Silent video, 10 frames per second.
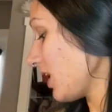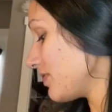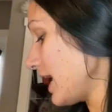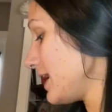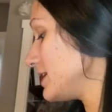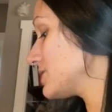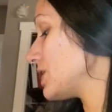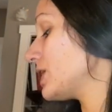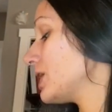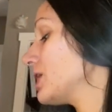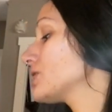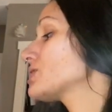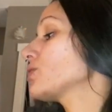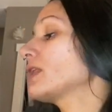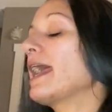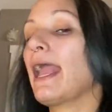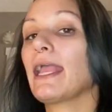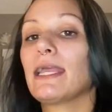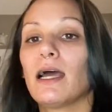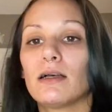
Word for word: that is the Soleil.